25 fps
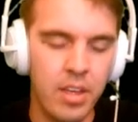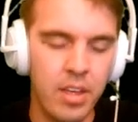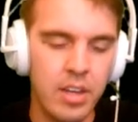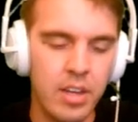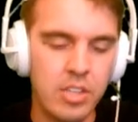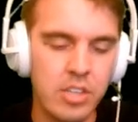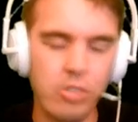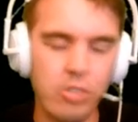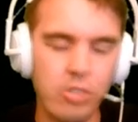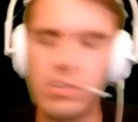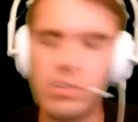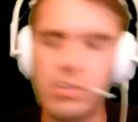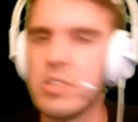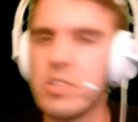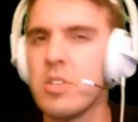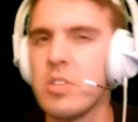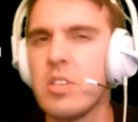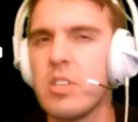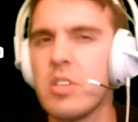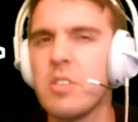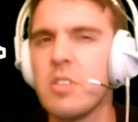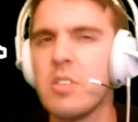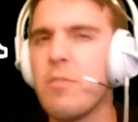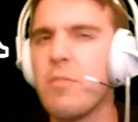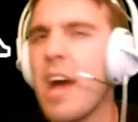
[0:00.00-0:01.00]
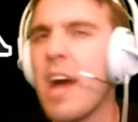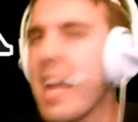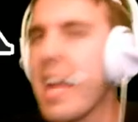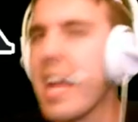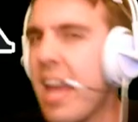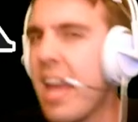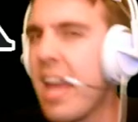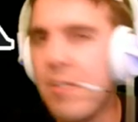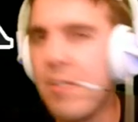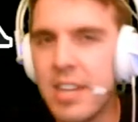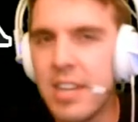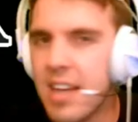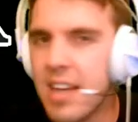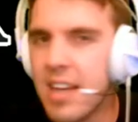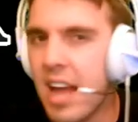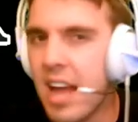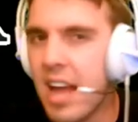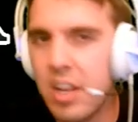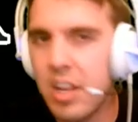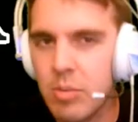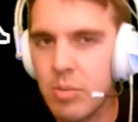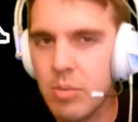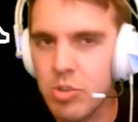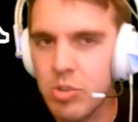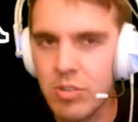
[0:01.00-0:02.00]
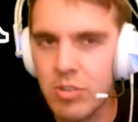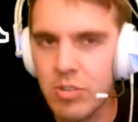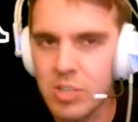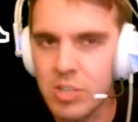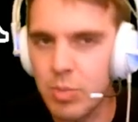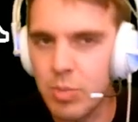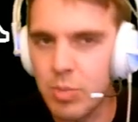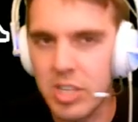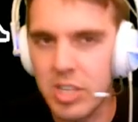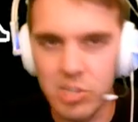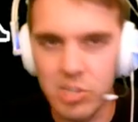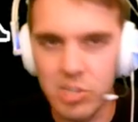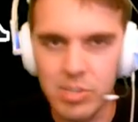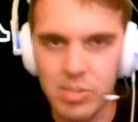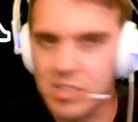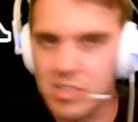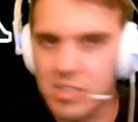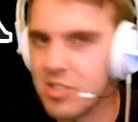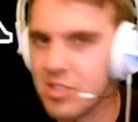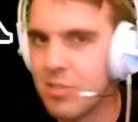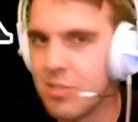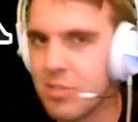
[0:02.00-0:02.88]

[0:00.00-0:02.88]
So does Vi have any knock-ups or displacements?